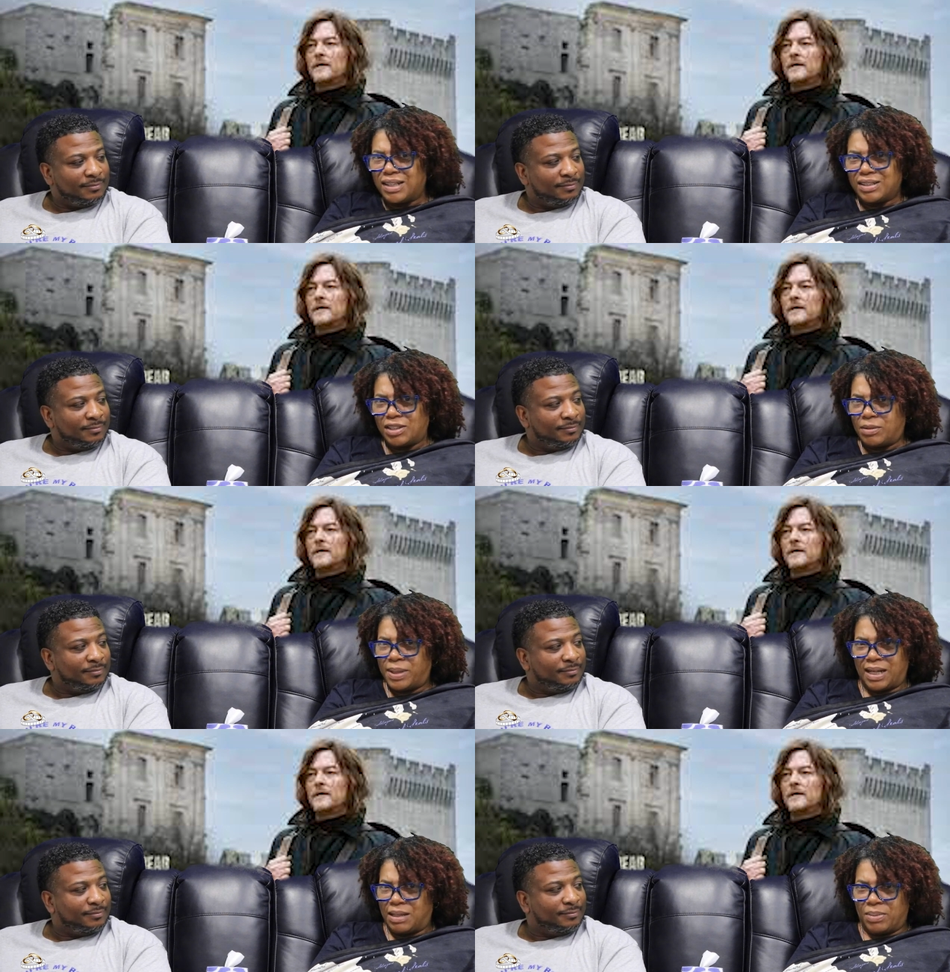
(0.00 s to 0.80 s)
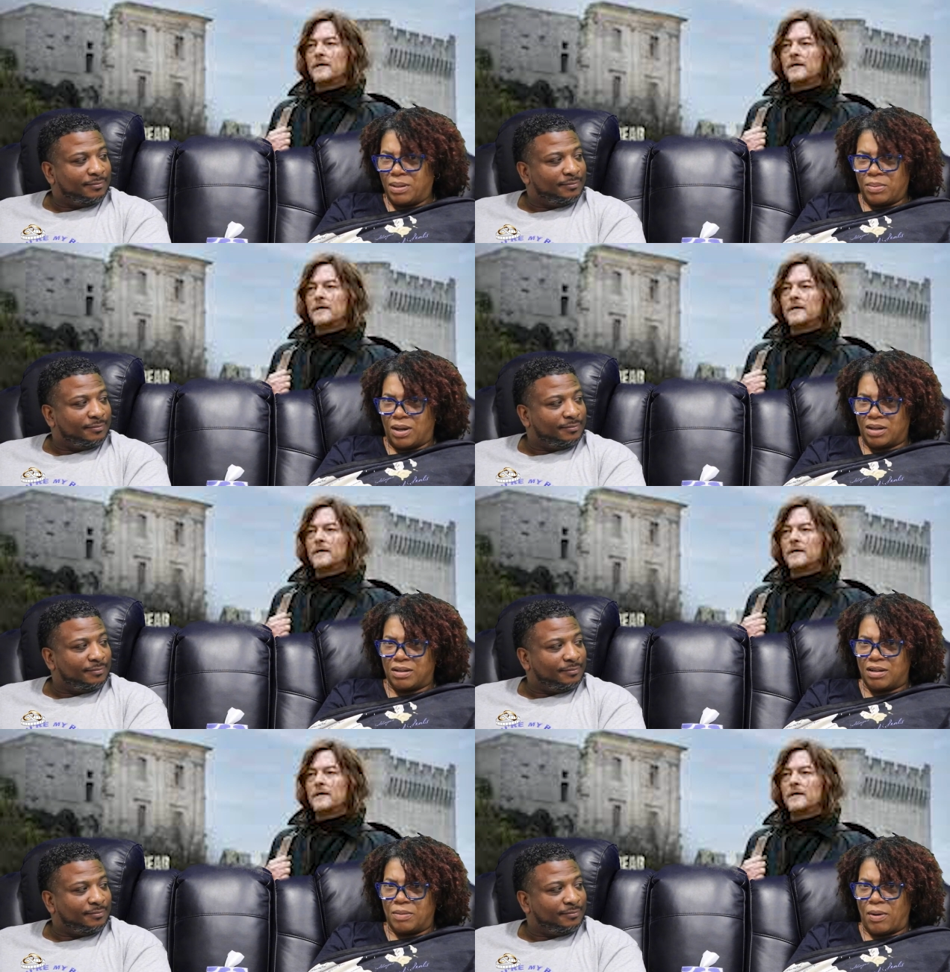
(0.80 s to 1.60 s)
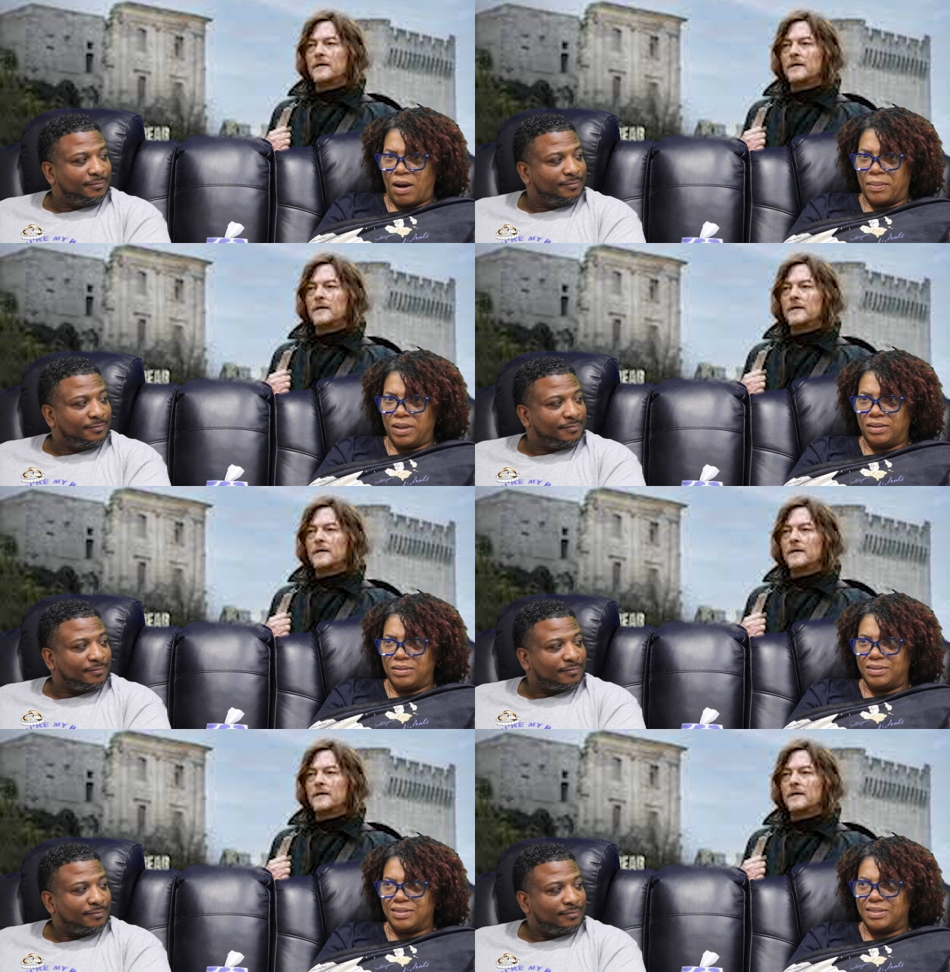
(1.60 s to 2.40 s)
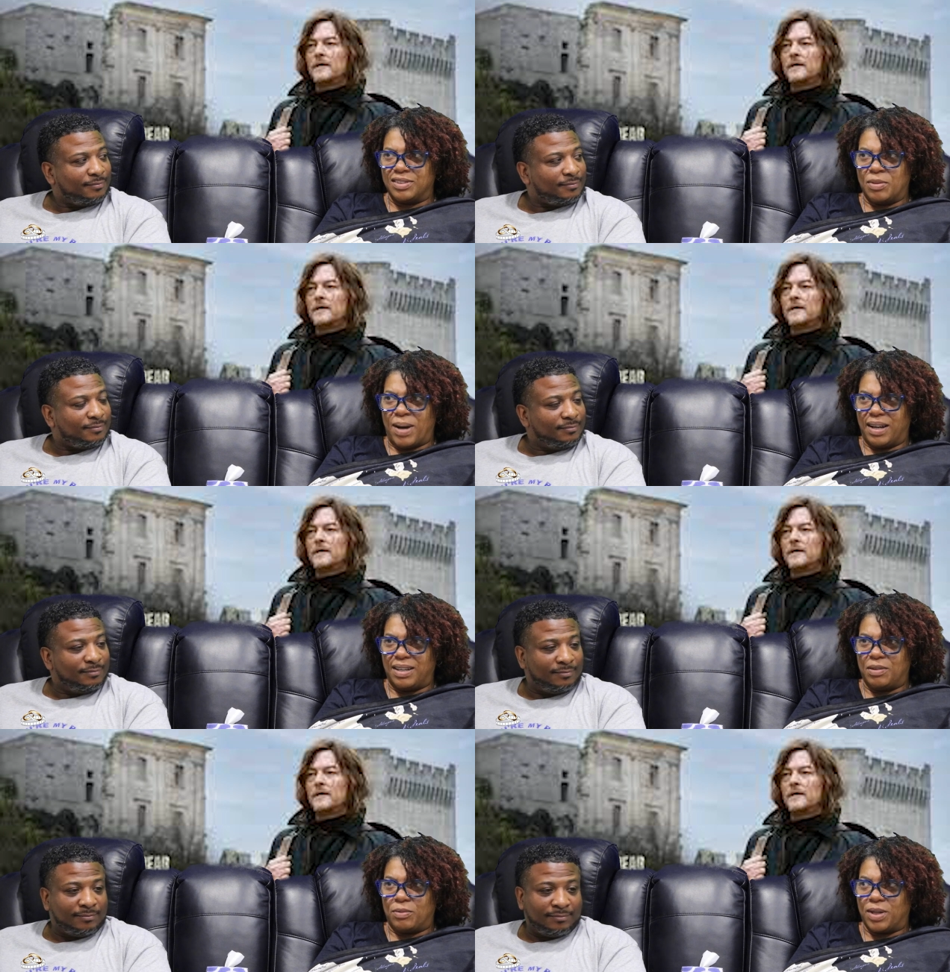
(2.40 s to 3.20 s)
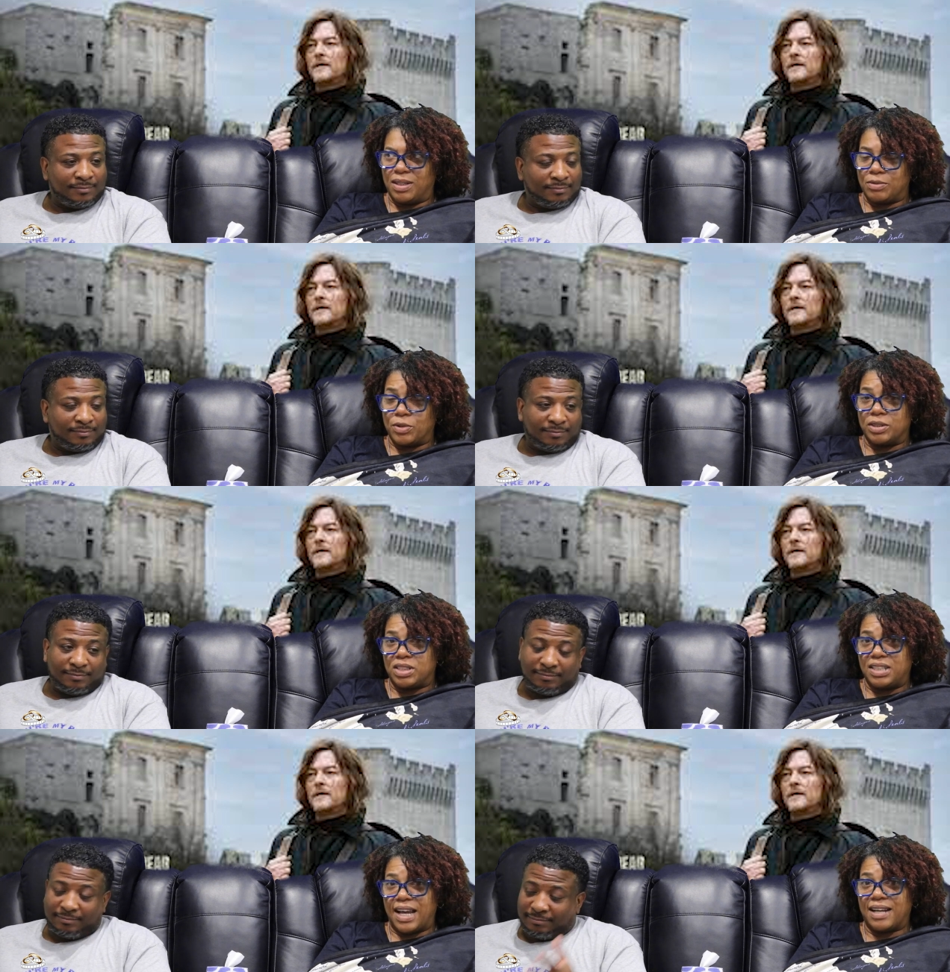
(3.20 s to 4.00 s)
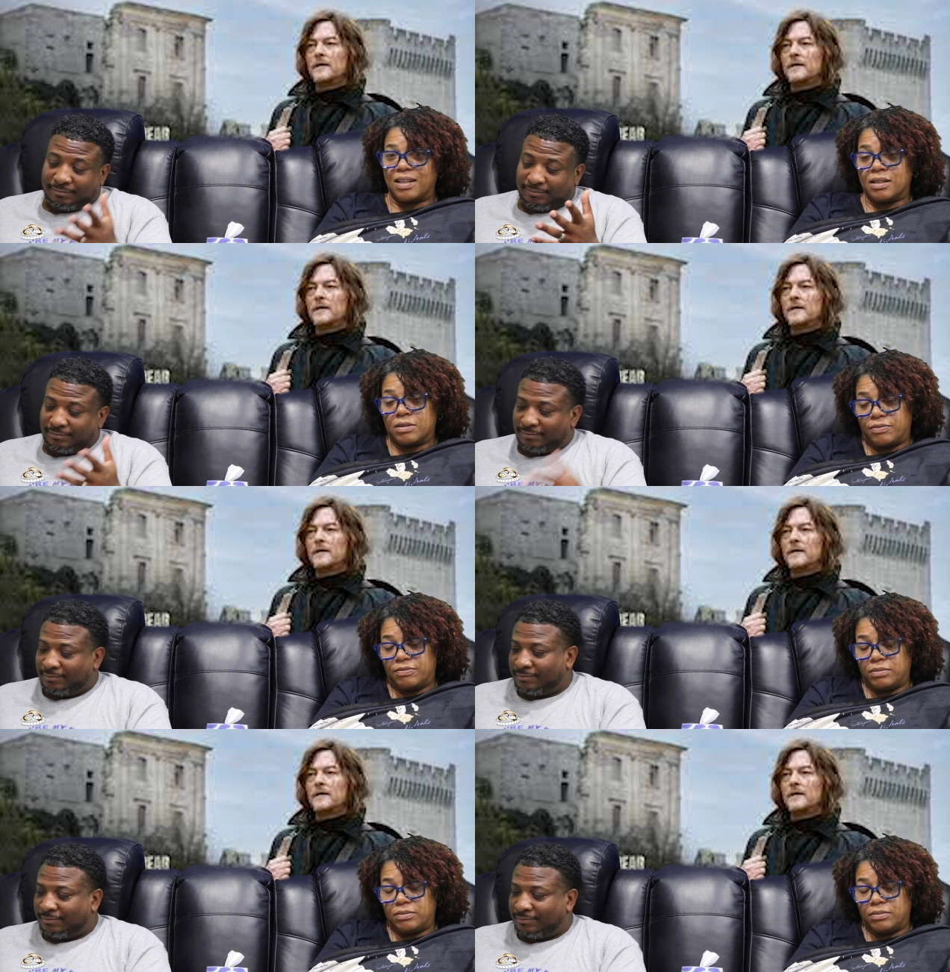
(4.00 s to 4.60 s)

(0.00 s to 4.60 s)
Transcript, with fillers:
Speaker 1: nobody bombarded her apartment. Nobody went. Well, she had it in a.